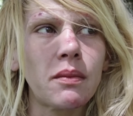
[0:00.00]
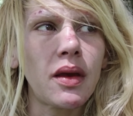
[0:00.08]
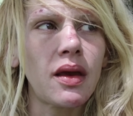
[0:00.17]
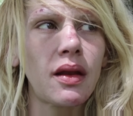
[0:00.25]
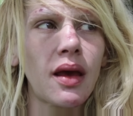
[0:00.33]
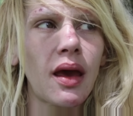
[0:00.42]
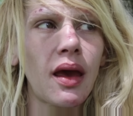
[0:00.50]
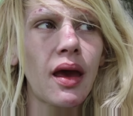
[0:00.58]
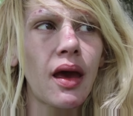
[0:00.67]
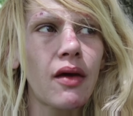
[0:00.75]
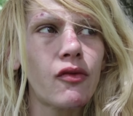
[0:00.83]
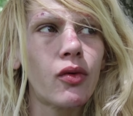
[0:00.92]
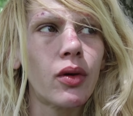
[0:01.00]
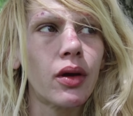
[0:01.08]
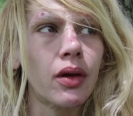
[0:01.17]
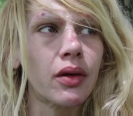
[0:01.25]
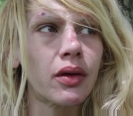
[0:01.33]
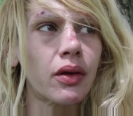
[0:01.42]
Man, I have
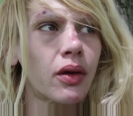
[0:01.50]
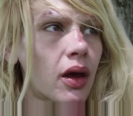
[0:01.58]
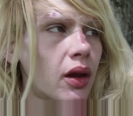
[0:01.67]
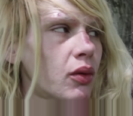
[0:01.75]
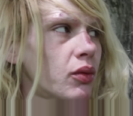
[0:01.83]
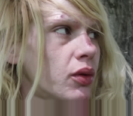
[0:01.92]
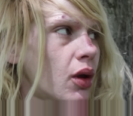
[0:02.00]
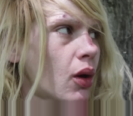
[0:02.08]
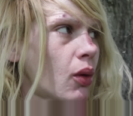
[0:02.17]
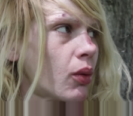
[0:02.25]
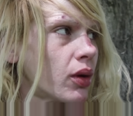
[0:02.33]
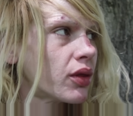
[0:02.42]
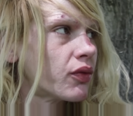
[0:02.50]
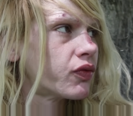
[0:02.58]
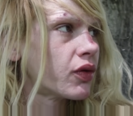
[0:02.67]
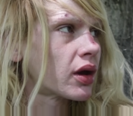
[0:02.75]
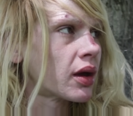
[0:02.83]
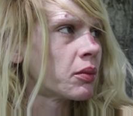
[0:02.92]
work. I don't know where the
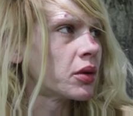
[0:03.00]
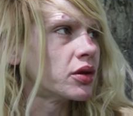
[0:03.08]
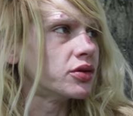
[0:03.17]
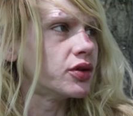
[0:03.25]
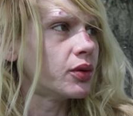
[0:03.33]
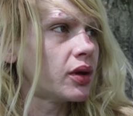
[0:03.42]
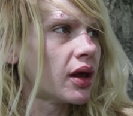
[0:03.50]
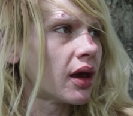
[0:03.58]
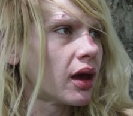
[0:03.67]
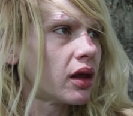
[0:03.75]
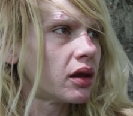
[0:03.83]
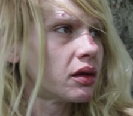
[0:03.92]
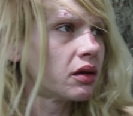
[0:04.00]
fuck I'm gonna do it at.